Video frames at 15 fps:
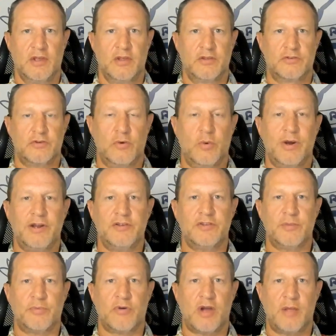So is the
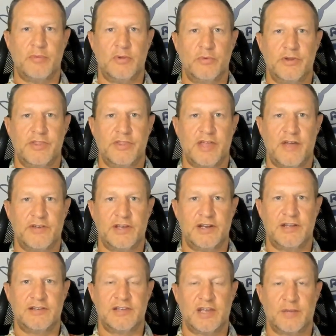problem with having an
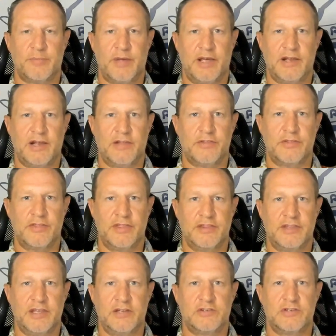insect bite other than
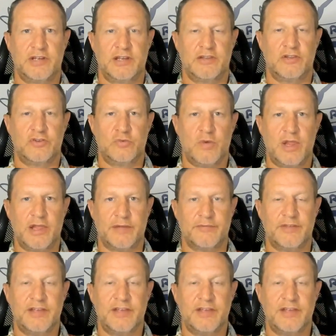the itching and the swelling?